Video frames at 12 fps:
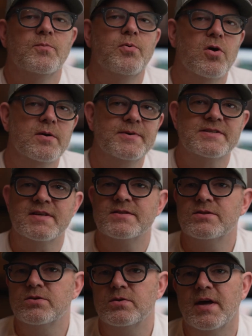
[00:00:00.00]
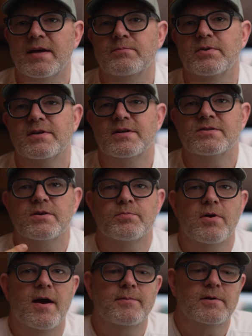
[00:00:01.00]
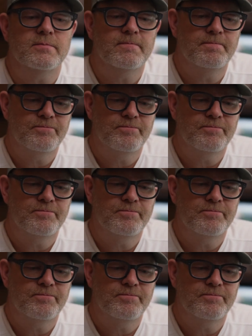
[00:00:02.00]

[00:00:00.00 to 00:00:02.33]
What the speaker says: part of me says do that, but here's the problem.